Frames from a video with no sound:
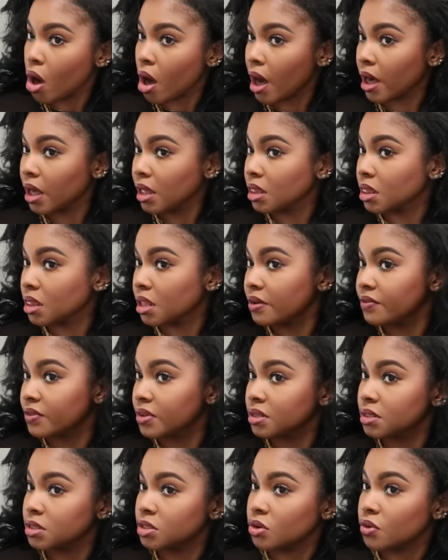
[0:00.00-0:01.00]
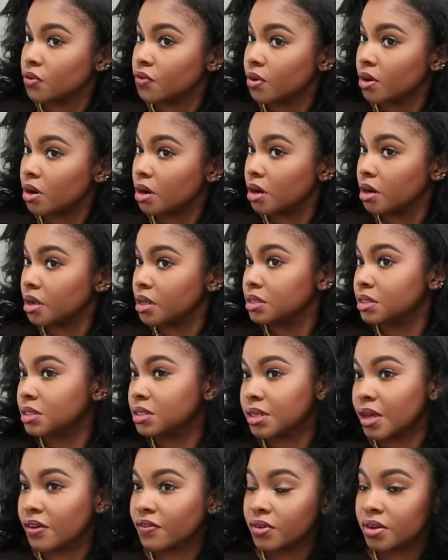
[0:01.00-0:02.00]
I love it so far. It's
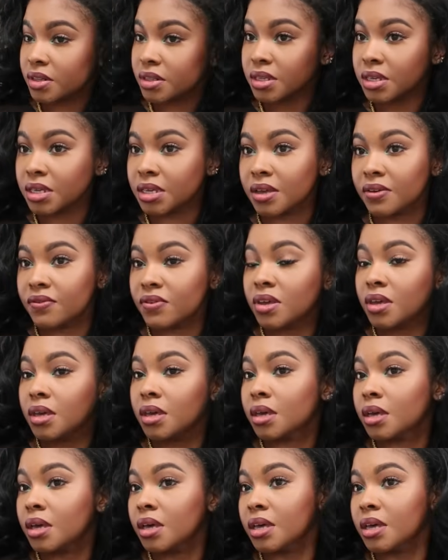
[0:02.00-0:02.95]
definitely giving,